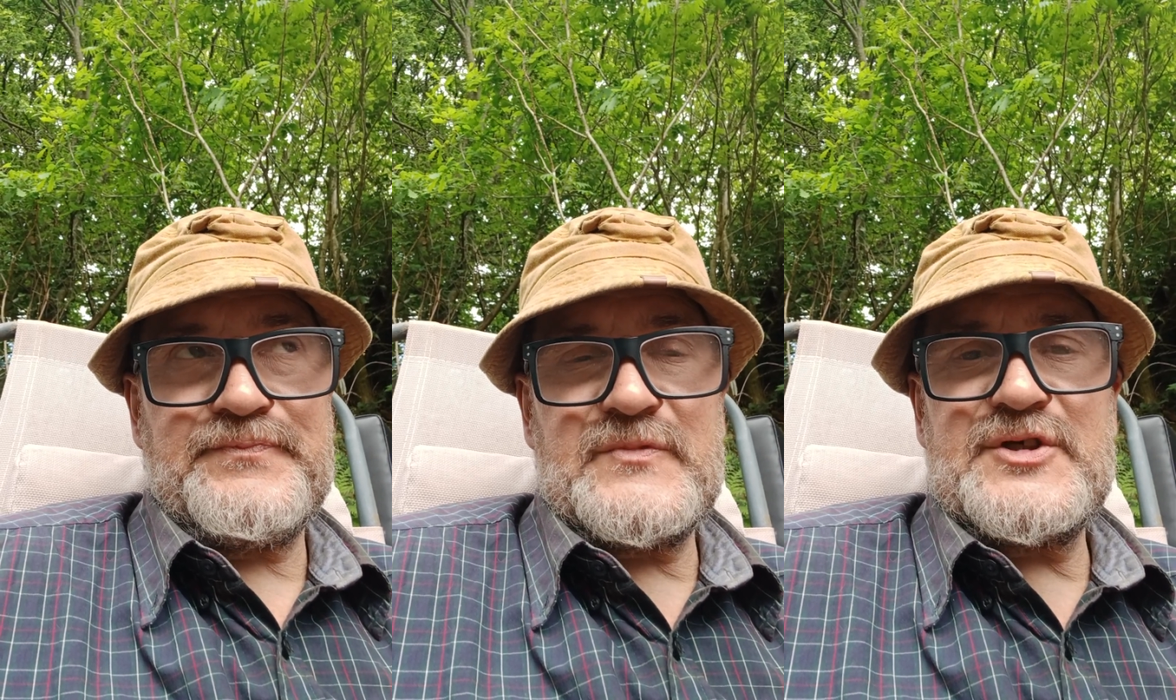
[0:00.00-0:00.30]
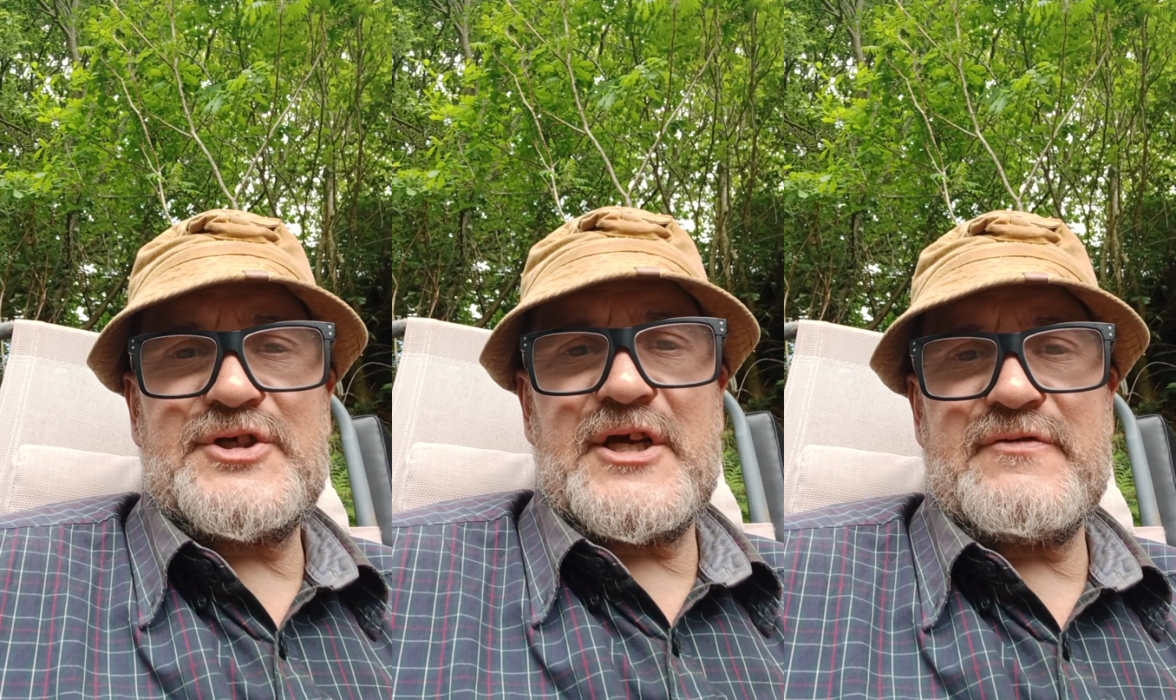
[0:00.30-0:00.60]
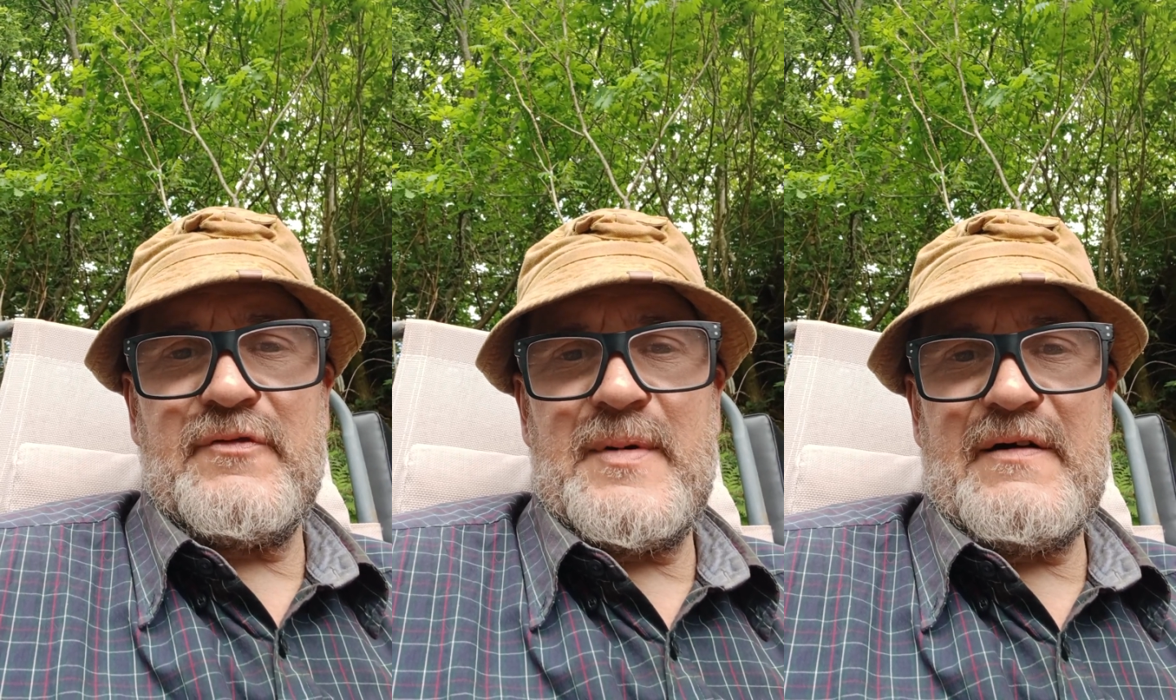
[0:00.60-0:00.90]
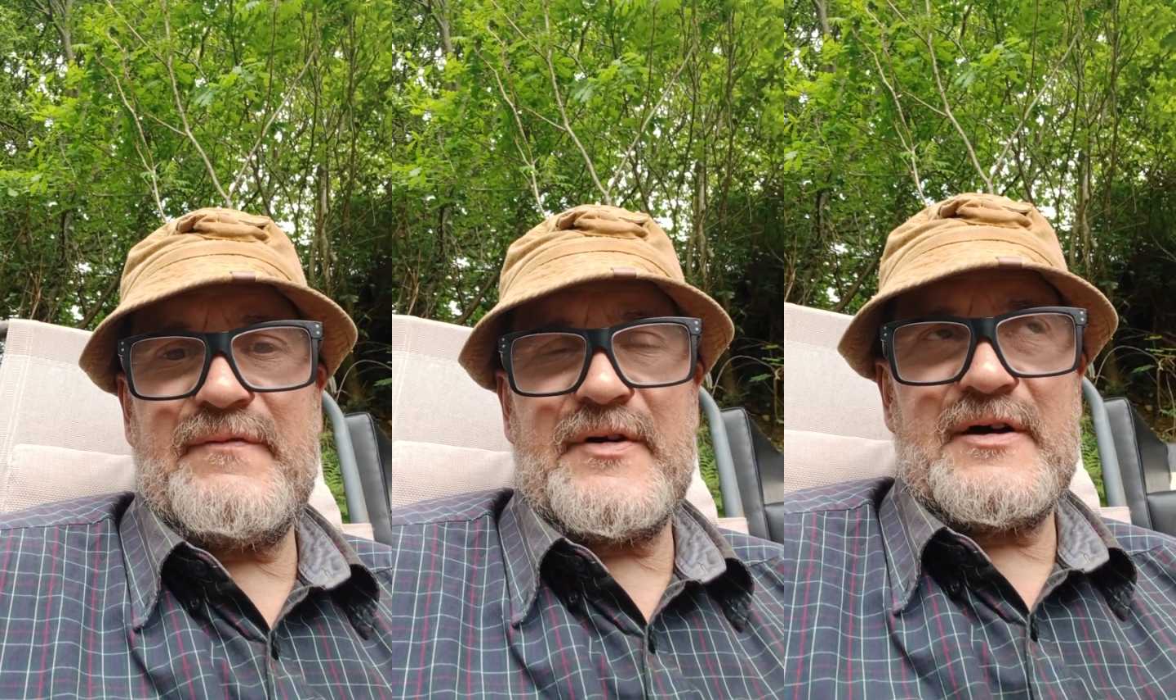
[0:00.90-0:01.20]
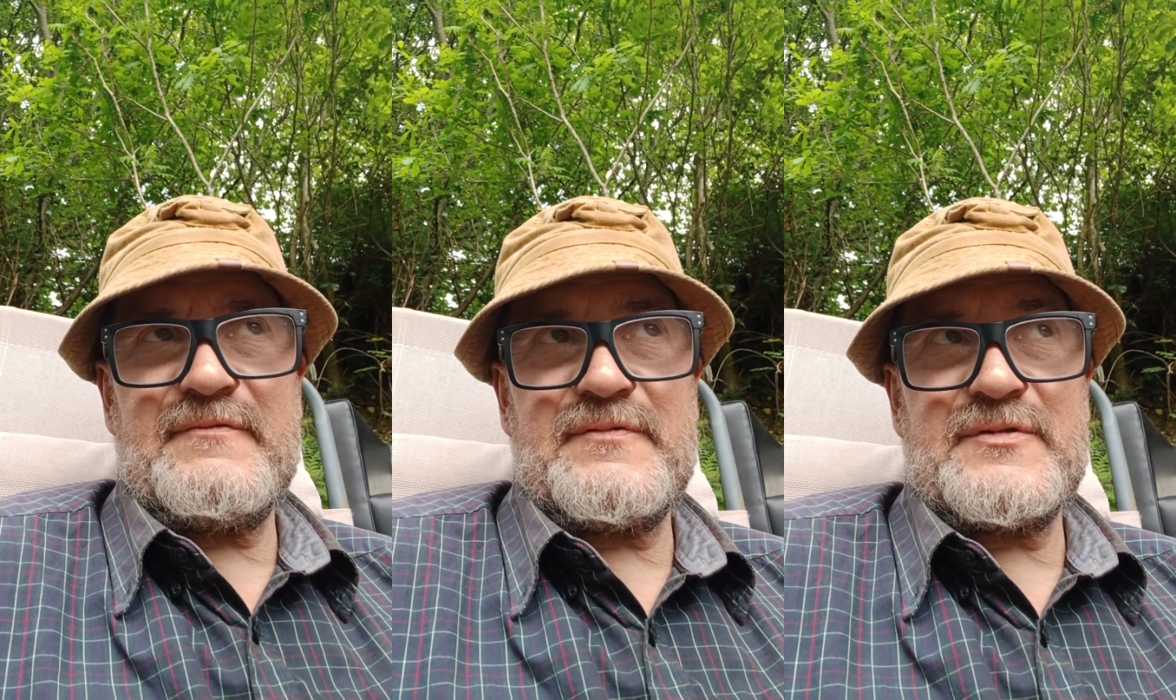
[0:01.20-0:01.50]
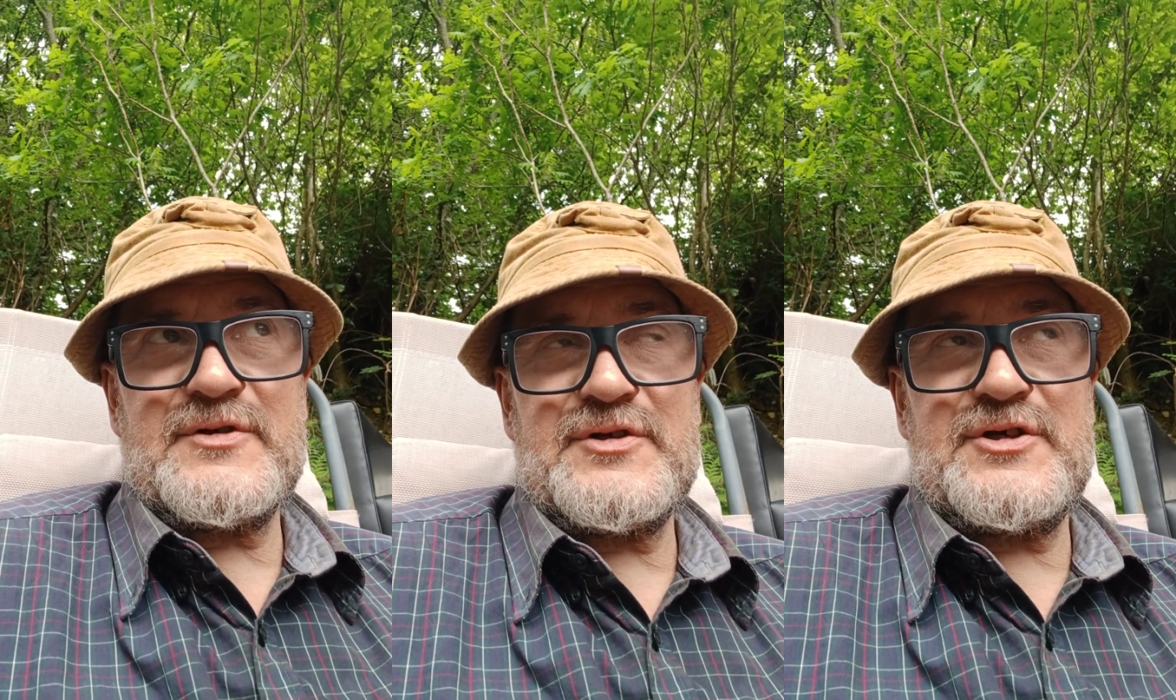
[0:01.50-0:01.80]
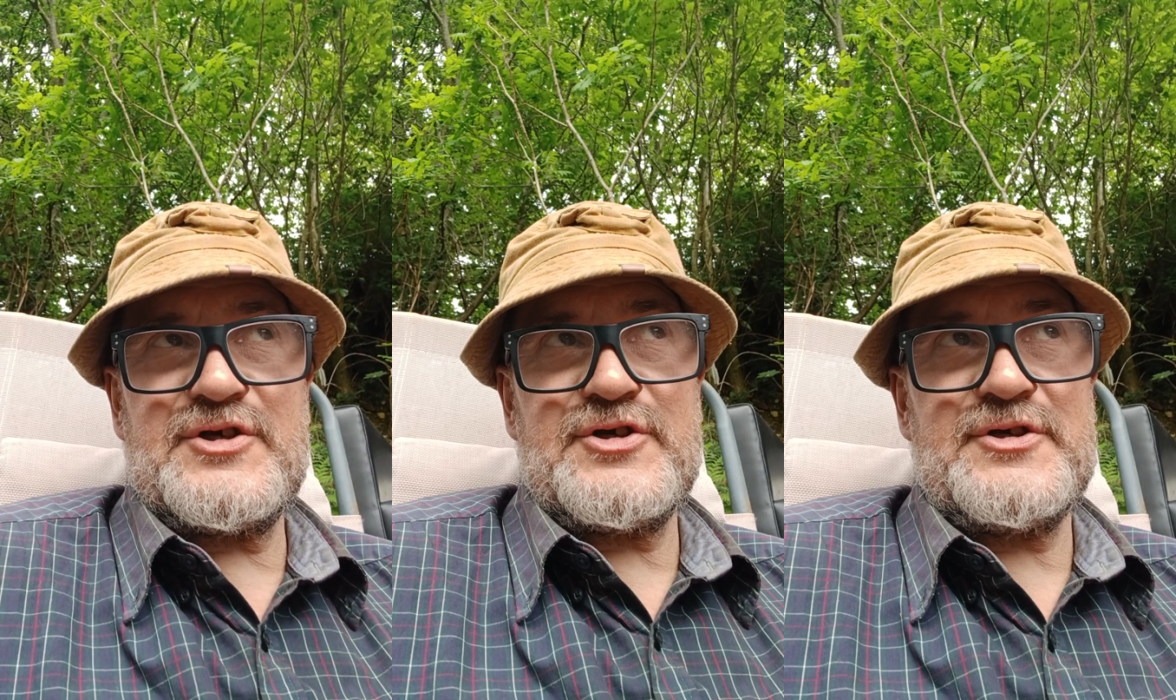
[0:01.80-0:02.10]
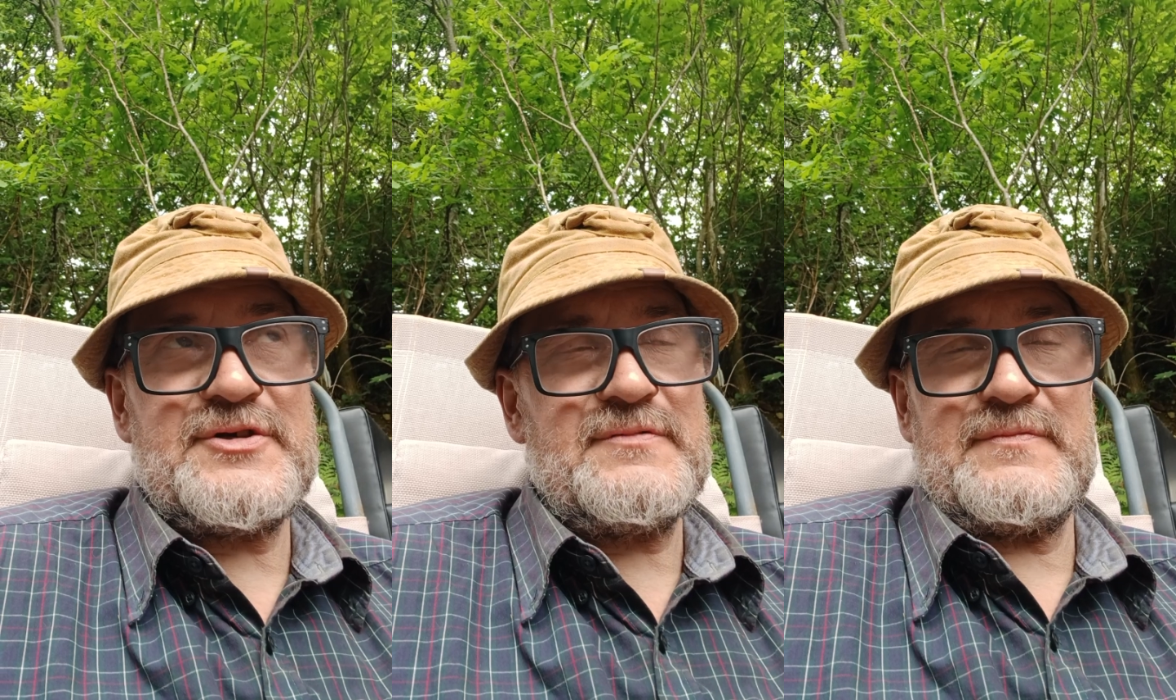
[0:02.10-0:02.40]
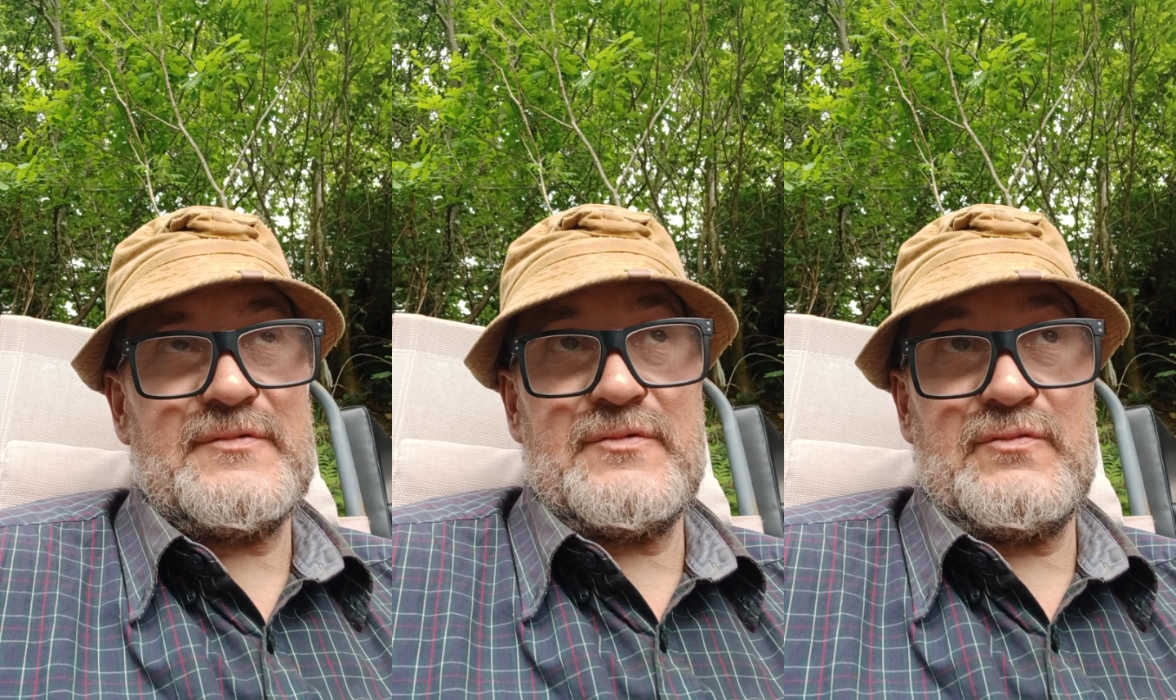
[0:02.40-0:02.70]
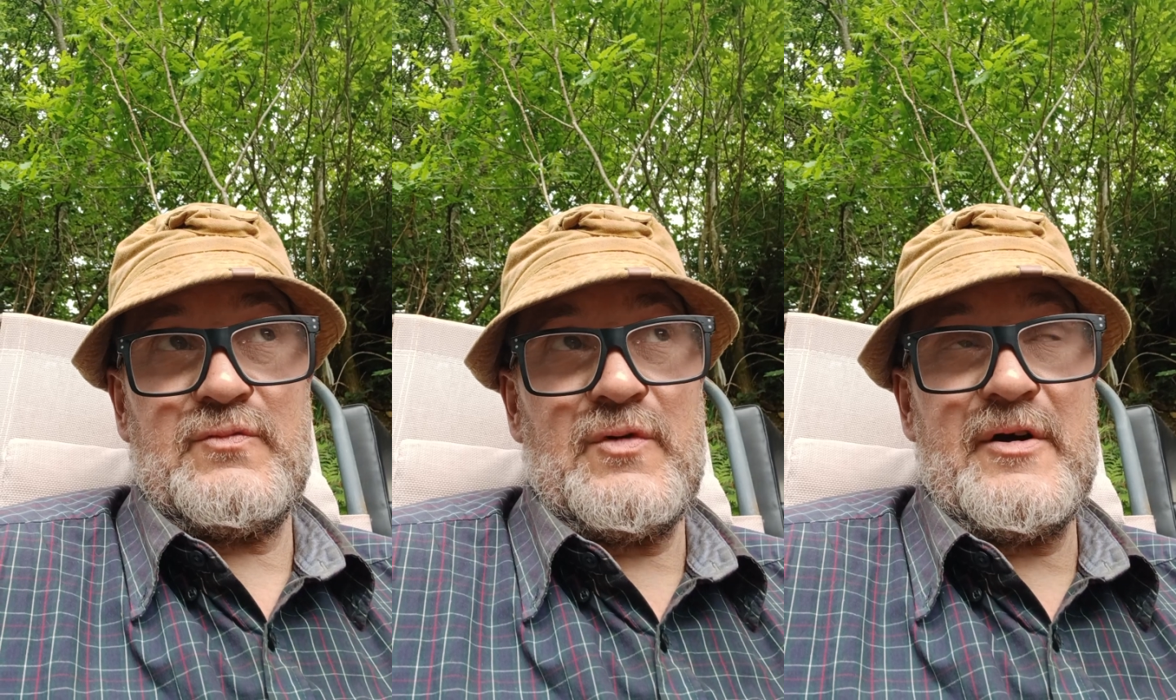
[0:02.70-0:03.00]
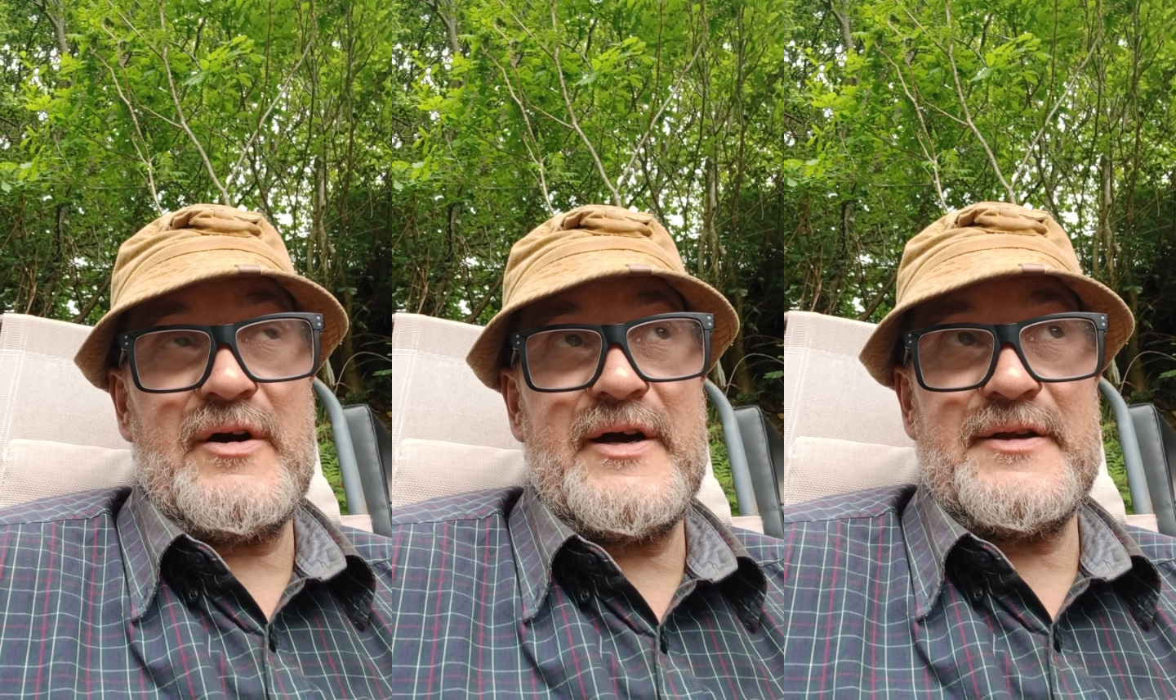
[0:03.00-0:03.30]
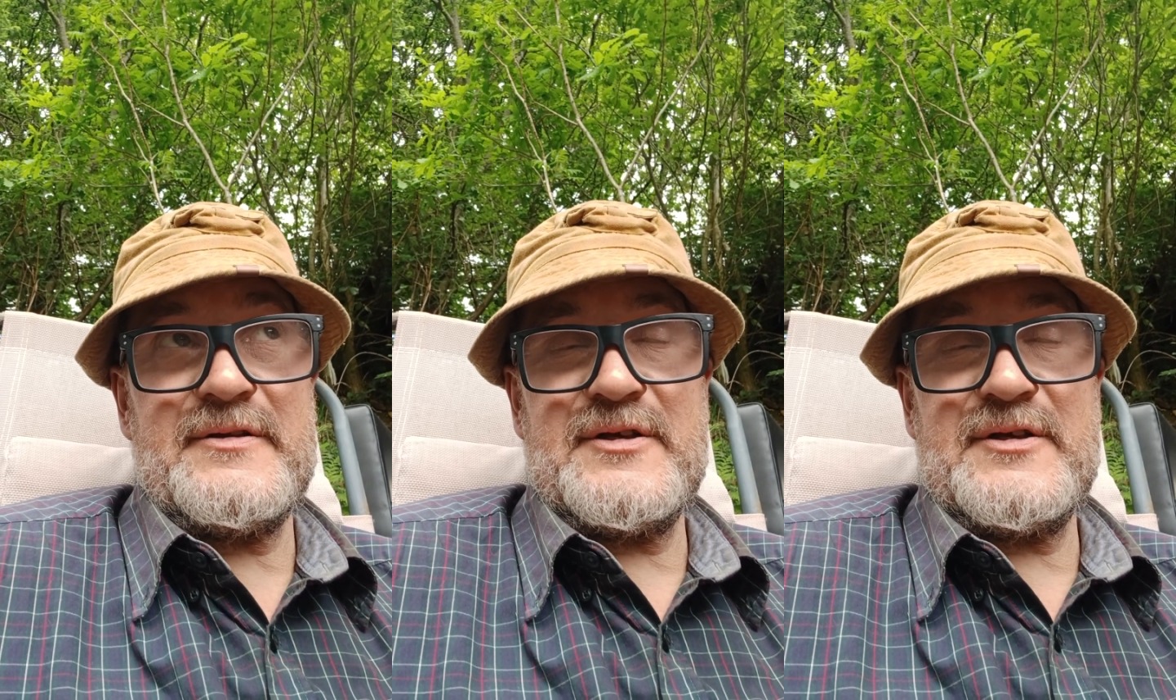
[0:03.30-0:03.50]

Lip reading: set of about 5 dishes where I had it.